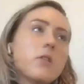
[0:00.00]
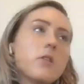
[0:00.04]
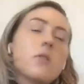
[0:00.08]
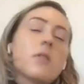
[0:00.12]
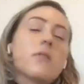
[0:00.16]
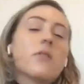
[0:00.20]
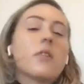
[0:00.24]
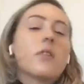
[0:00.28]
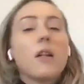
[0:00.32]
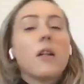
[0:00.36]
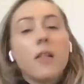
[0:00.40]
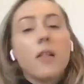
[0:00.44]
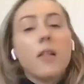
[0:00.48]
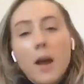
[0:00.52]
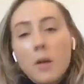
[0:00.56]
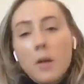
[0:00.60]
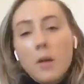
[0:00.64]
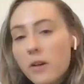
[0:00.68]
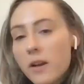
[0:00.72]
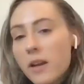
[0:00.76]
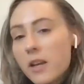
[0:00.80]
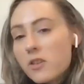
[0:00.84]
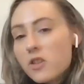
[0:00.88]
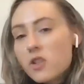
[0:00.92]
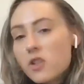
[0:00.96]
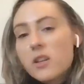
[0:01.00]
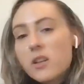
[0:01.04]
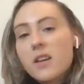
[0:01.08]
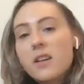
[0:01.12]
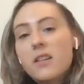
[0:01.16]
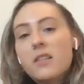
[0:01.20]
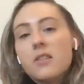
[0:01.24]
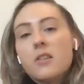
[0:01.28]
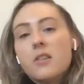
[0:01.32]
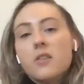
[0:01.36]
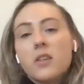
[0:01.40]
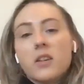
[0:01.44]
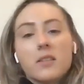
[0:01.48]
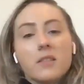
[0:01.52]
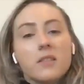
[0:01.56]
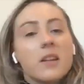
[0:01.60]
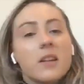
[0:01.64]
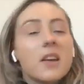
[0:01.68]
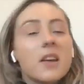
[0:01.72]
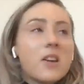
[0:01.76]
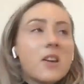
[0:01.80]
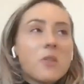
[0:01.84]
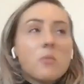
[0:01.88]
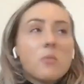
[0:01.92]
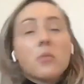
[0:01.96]
You have collaboration, you can
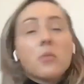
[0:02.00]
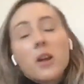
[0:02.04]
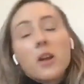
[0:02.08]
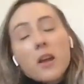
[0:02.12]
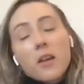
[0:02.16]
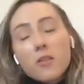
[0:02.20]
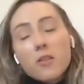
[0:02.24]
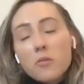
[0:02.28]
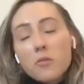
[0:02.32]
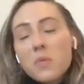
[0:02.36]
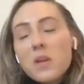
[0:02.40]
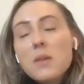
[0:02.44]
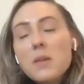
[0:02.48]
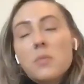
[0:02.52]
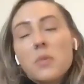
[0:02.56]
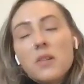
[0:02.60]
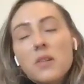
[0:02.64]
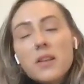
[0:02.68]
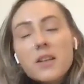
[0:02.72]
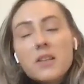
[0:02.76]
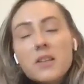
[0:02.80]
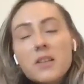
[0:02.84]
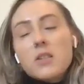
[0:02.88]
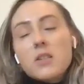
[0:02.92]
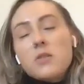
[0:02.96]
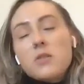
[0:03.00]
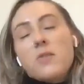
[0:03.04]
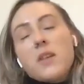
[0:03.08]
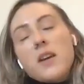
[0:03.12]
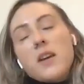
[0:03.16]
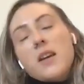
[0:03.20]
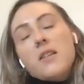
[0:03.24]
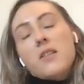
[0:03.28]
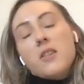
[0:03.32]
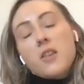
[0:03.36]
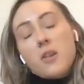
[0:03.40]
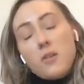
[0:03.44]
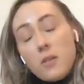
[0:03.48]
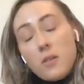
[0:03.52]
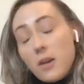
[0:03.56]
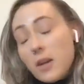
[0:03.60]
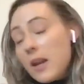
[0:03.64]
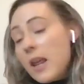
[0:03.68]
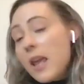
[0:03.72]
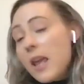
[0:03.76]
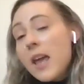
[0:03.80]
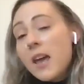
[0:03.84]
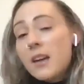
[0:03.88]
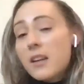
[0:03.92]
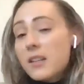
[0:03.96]
bring other people into it, you
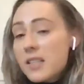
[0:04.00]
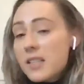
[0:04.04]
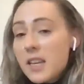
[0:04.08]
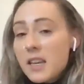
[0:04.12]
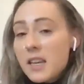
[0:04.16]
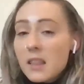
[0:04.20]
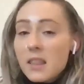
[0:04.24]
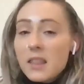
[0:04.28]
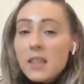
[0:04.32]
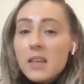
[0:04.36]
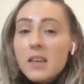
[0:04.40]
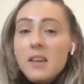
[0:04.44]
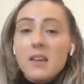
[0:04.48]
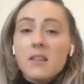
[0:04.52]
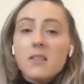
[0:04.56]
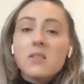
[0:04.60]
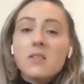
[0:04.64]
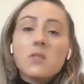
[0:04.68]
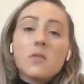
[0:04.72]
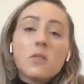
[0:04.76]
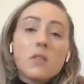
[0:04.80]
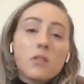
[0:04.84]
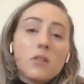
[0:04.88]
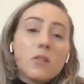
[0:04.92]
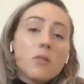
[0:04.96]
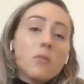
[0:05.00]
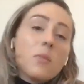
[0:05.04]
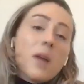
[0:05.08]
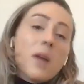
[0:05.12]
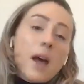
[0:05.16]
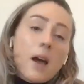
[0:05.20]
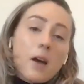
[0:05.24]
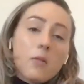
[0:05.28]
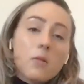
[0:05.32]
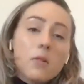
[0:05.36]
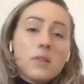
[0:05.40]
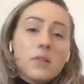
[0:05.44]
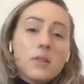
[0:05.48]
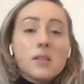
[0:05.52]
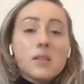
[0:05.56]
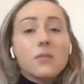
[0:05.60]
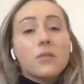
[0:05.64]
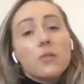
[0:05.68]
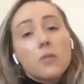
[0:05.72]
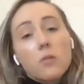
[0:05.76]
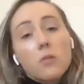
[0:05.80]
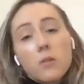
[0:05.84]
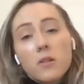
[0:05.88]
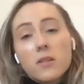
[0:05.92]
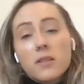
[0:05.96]
can annotate things, you can go backwards and
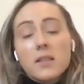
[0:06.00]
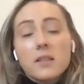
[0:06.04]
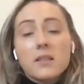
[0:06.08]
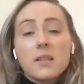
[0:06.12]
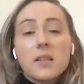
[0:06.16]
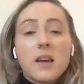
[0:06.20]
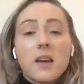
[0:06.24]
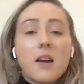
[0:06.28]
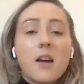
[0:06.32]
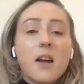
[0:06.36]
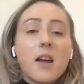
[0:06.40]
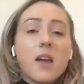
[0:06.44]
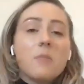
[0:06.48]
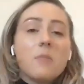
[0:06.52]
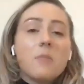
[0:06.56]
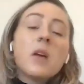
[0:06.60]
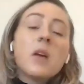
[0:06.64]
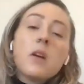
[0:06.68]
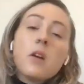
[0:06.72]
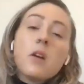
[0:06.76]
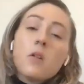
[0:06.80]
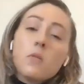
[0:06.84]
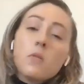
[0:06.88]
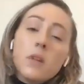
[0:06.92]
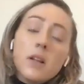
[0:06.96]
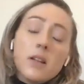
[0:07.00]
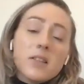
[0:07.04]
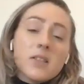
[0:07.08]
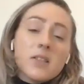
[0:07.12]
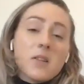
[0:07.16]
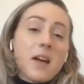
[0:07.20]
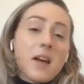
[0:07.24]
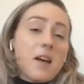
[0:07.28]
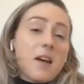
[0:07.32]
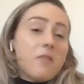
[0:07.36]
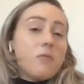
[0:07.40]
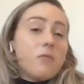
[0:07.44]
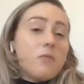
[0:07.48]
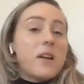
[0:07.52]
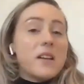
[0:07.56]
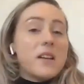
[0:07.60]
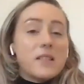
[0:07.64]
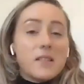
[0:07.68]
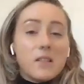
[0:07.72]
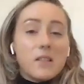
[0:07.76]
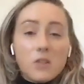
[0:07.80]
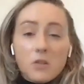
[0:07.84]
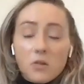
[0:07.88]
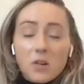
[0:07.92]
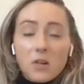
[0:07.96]
forwards in time. We also have
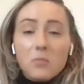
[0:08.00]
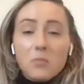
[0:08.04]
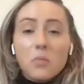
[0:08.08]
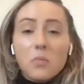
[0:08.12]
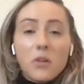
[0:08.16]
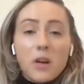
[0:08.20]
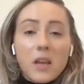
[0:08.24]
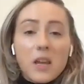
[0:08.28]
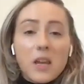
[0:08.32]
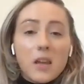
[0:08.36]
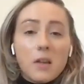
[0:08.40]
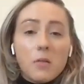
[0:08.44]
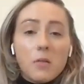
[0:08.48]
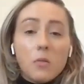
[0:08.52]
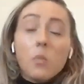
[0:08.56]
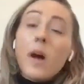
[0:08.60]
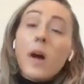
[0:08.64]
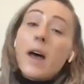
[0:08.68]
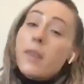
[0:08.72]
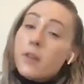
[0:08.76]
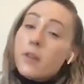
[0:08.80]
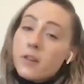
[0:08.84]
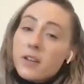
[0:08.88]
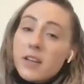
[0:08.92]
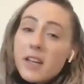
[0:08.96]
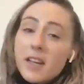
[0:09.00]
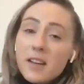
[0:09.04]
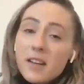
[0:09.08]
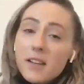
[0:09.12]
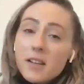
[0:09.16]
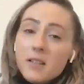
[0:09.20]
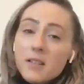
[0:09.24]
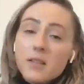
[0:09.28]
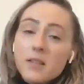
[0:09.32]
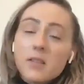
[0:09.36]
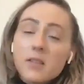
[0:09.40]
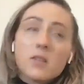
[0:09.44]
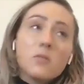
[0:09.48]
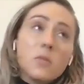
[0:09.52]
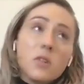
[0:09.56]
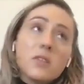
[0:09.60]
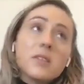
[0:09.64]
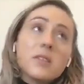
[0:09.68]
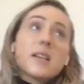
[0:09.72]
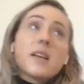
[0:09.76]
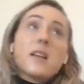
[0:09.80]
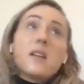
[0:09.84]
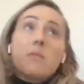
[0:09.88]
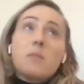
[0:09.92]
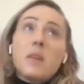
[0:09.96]
ways that you can bring in weather data, so
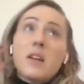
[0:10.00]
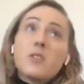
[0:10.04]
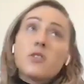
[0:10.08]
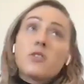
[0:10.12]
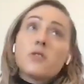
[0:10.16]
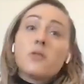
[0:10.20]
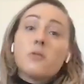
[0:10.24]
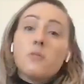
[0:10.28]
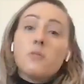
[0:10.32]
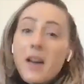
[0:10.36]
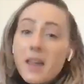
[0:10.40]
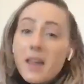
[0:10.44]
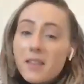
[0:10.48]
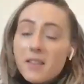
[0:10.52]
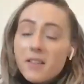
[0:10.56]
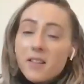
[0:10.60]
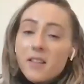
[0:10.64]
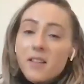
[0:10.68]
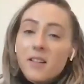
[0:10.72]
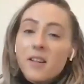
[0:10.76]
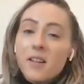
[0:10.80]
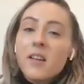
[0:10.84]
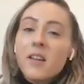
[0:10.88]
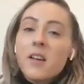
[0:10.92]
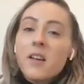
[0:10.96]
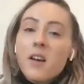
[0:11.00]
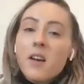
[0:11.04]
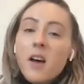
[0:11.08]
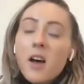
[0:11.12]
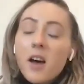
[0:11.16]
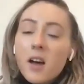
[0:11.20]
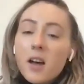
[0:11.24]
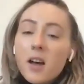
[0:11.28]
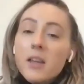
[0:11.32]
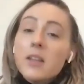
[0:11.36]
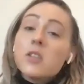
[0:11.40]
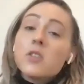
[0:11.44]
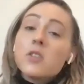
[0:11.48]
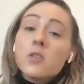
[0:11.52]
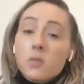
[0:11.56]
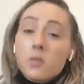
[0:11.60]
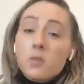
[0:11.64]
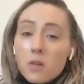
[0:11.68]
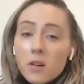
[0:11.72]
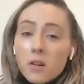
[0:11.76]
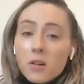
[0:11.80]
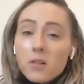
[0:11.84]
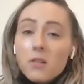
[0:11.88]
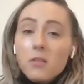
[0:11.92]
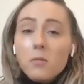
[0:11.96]
multidimensional weather,
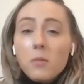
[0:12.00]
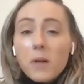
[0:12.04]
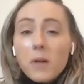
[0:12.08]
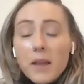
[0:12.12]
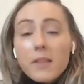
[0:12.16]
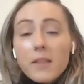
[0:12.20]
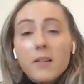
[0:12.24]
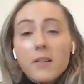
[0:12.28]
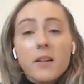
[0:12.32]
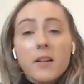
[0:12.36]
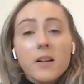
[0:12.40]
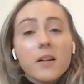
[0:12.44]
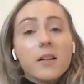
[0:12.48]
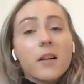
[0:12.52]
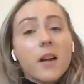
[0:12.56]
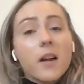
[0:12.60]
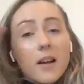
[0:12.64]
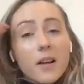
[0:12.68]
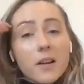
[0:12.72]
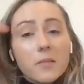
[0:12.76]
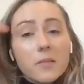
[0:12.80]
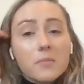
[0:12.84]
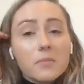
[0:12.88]
historical weather.